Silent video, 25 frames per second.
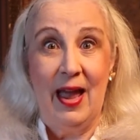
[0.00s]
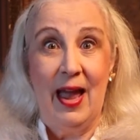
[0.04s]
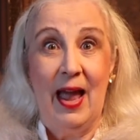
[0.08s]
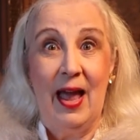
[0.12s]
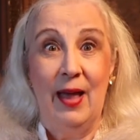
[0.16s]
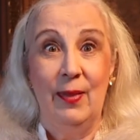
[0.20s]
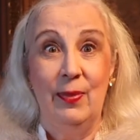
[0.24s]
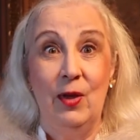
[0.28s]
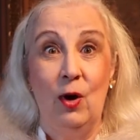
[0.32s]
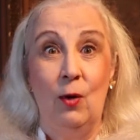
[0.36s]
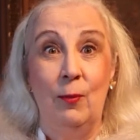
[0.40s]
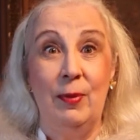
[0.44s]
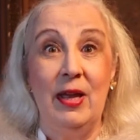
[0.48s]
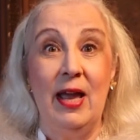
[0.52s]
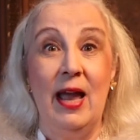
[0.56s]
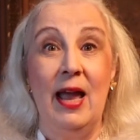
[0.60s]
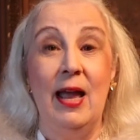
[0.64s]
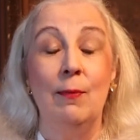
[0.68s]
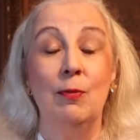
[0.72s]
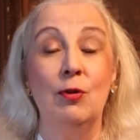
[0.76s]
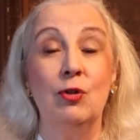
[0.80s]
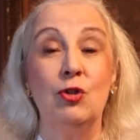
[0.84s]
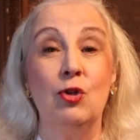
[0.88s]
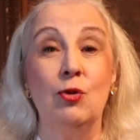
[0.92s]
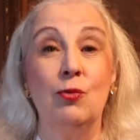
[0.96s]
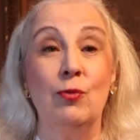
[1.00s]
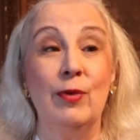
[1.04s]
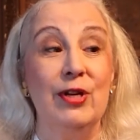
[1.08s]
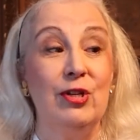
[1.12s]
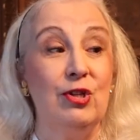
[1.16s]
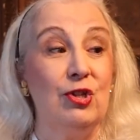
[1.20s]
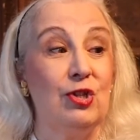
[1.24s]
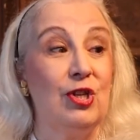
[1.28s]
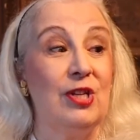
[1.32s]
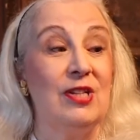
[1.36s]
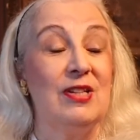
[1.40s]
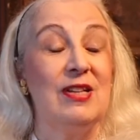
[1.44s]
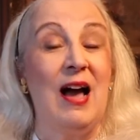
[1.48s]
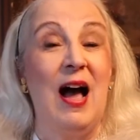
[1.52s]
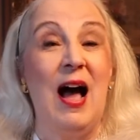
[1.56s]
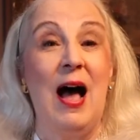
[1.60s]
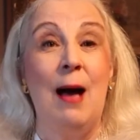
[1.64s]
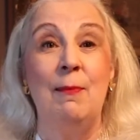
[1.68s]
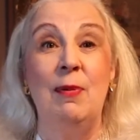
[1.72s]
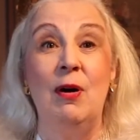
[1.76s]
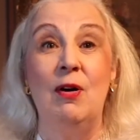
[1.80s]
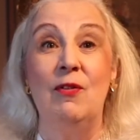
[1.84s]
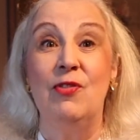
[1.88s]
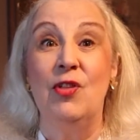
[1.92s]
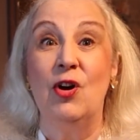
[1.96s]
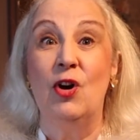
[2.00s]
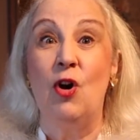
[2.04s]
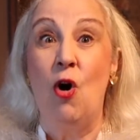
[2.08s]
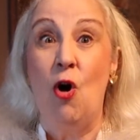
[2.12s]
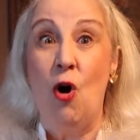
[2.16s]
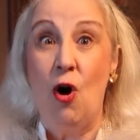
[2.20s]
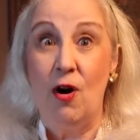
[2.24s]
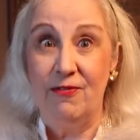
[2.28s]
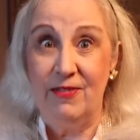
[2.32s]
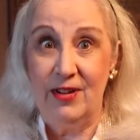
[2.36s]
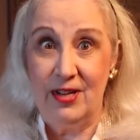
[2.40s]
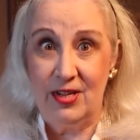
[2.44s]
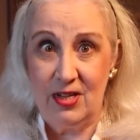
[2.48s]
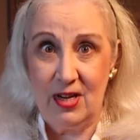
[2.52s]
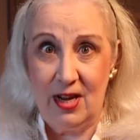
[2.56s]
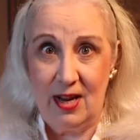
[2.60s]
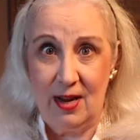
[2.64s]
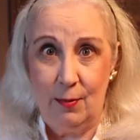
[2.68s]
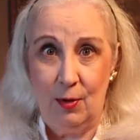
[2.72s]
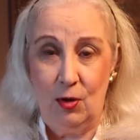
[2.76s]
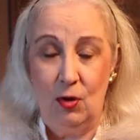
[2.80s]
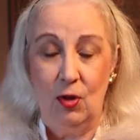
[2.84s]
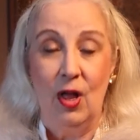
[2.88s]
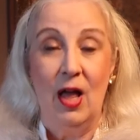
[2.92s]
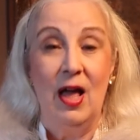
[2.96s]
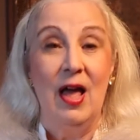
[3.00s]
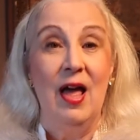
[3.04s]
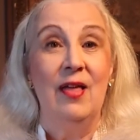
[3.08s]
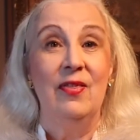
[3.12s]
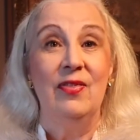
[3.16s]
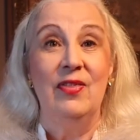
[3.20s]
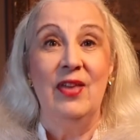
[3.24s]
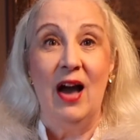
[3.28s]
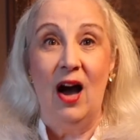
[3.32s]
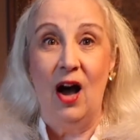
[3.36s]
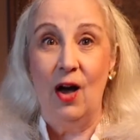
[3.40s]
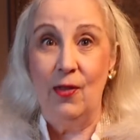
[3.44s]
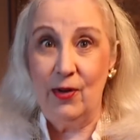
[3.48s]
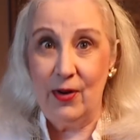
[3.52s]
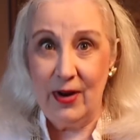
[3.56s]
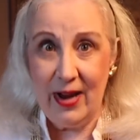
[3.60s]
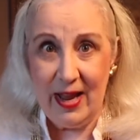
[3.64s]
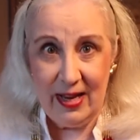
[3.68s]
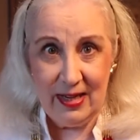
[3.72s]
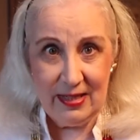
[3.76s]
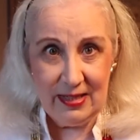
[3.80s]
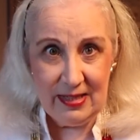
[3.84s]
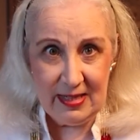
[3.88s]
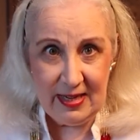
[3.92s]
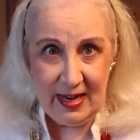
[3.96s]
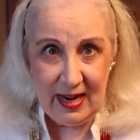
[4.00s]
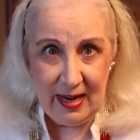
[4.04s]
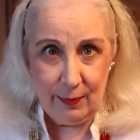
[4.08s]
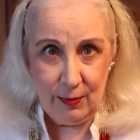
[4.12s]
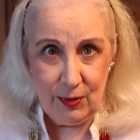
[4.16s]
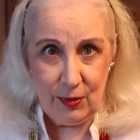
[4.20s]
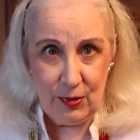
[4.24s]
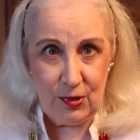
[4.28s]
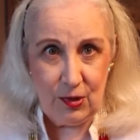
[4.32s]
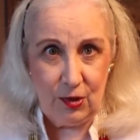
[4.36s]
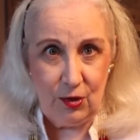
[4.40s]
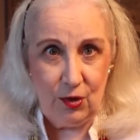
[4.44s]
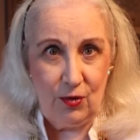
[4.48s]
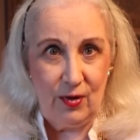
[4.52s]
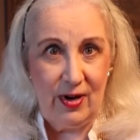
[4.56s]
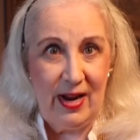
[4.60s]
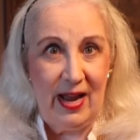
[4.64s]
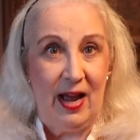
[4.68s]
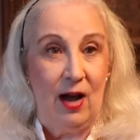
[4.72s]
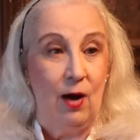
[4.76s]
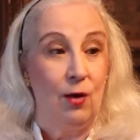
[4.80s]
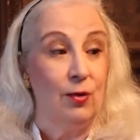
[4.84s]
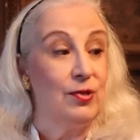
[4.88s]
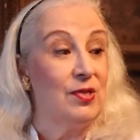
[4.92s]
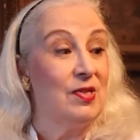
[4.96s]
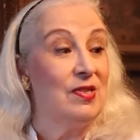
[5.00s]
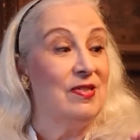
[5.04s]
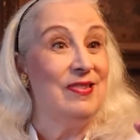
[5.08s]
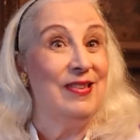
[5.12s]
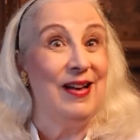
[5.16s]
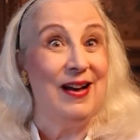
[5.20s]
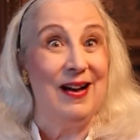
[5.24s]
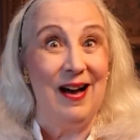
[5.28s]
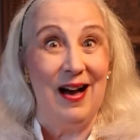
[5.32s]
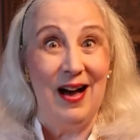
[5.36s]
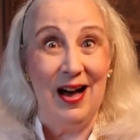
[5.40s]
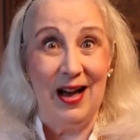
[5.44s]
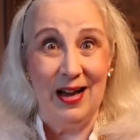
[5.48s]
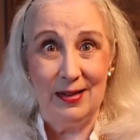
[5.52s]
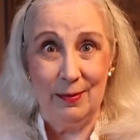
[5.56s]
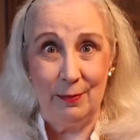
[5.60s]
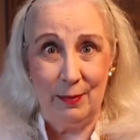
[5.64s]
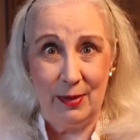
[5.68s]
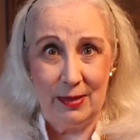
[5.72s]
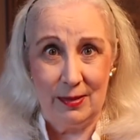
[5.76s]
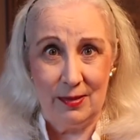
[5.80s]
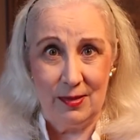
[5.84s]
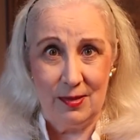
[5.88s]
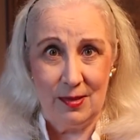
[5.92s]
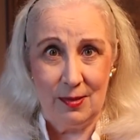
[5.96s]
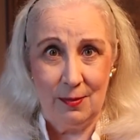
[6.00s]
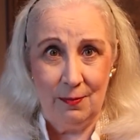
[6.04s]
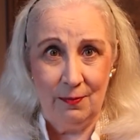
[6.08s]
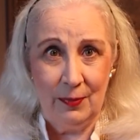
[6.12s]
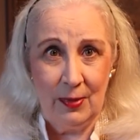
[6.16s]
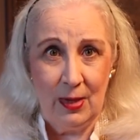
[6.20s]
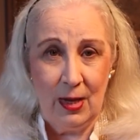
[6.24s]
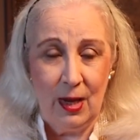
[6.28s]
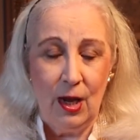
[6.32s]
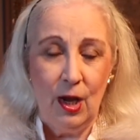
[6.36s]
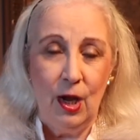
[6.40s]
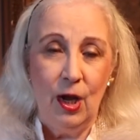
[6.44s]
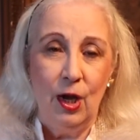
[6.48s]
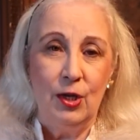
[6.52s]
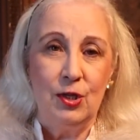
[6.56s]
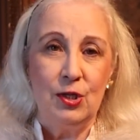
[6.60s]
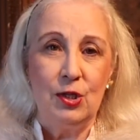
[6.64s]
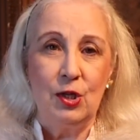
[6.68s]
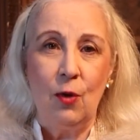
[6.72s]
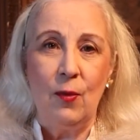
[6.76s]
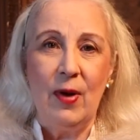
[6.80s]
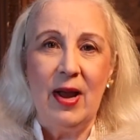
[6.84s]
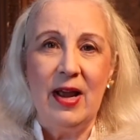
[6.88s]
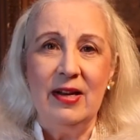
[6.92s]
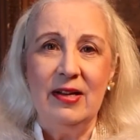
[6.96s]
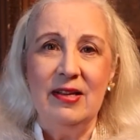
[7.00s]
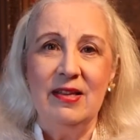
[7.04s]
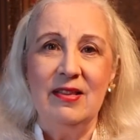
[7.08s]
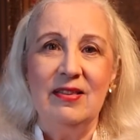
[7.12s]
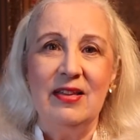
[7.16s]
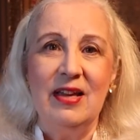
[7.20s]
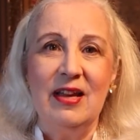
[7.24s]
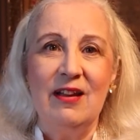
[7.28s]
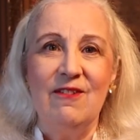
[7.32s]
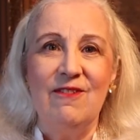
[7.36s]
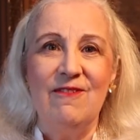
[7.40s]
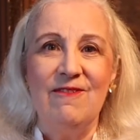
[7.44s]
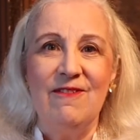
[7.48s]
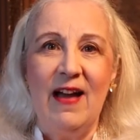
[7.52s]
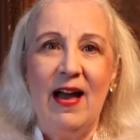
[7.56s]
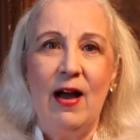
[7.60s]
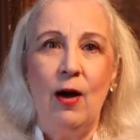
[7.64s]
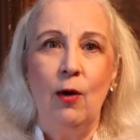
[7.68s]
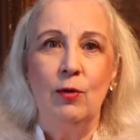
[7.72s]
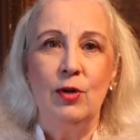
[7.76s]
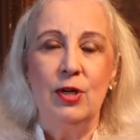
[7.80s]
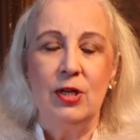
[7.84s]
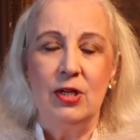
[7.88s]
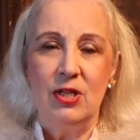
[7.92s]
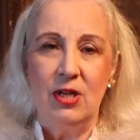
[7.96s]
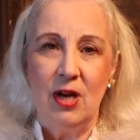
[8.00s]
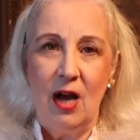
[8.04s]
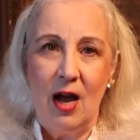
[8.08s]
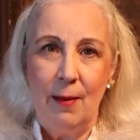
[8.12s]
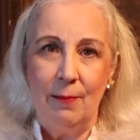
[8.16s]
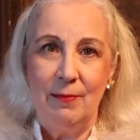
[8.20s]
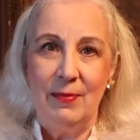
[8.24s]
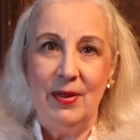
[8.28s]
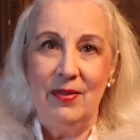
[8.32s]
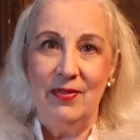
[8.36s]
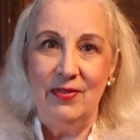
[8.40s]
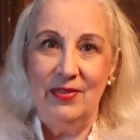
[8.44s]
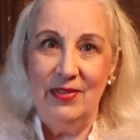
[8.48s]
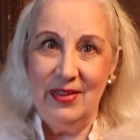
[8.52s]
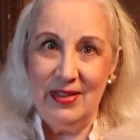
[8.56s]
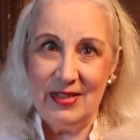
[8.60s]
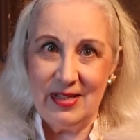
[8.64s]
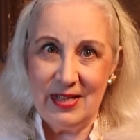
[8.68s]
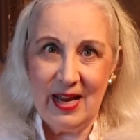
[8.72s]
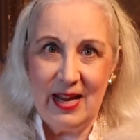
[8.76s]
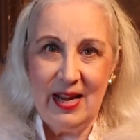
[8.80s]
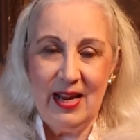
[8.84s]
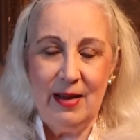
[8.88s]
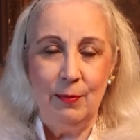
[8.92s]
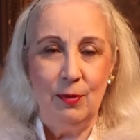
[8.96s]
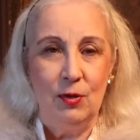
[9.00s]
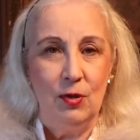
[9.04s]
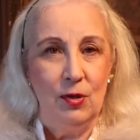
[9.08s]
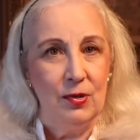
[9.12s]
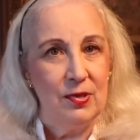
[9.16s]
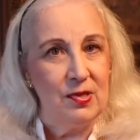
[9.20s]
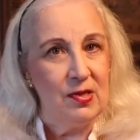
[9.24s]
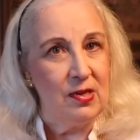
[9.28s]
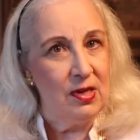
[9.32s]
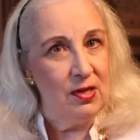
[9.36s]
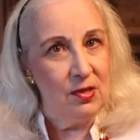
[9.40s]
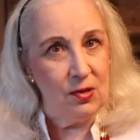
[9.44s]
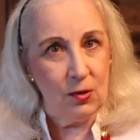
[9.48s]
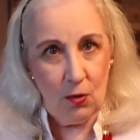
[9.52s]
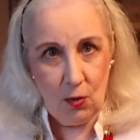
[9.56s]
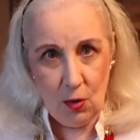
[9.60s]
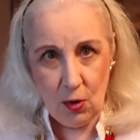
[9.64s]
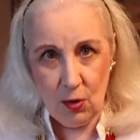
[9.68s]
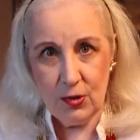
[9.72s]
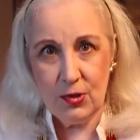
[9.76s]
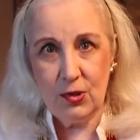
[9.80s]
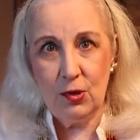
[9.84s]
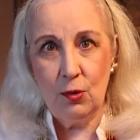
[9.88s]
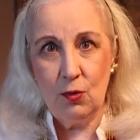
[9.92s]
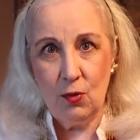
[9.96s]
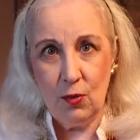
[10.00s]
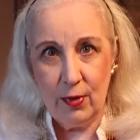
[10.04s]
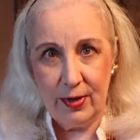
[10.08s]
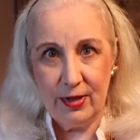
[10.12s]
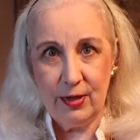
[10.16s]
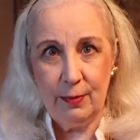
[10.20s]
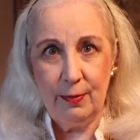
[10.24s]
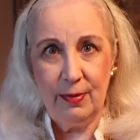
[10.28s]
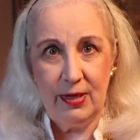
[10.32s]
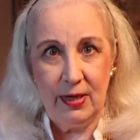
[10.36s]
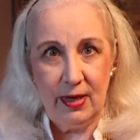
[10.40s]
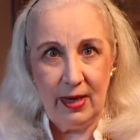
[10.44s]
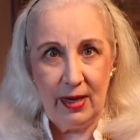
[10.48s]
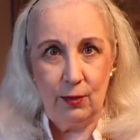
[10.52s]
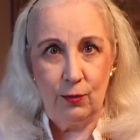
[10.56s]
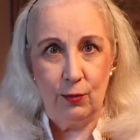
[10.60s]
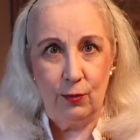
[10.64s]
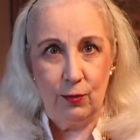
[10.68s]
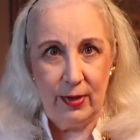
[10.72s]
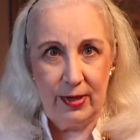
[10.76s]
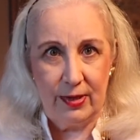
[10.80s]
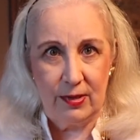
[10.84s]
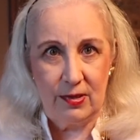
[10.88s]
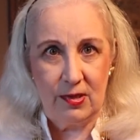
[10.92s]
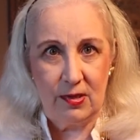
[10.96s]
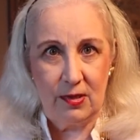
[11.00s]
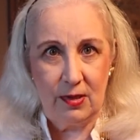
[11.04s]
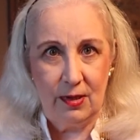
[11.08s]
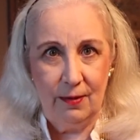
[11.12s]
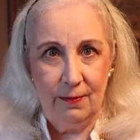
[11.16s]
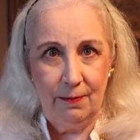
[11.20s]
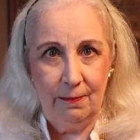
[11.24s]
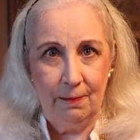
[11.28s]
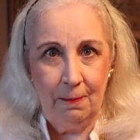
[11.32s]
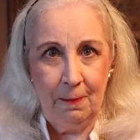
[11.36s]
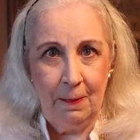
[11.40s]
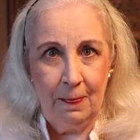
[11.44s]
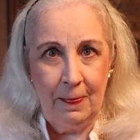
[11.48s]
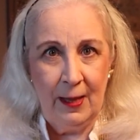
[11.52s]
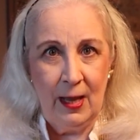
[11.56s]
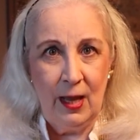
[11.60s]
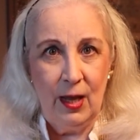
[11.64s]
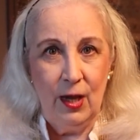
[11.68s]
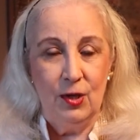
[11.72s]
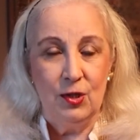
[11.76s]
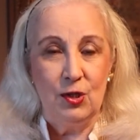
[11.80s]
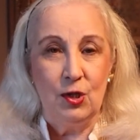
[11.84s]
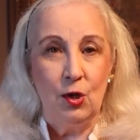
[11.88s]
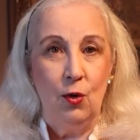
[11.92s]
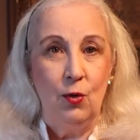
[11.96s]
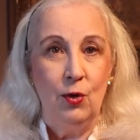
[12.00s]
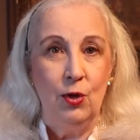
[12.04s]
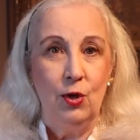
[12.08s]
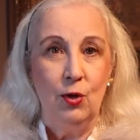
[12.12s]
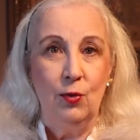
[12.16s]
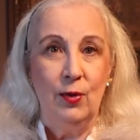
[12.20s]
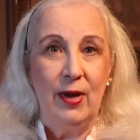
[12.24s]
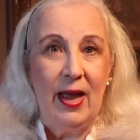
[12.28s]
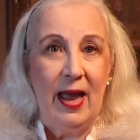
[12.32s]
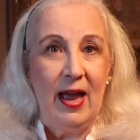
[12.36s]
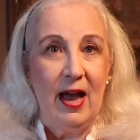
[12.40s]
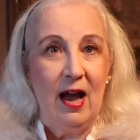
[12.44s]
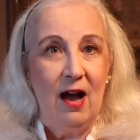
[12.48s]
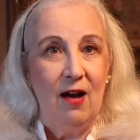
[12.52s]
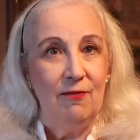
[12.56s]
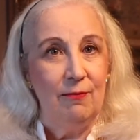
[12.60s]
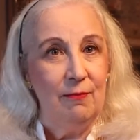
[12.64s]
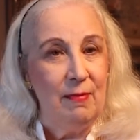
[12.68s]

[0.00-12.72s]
and they'll be able to reach the top of the coffee table, the other end tables in your house, the ottomans. So anything found atop the tables is also going to be at risk. So you have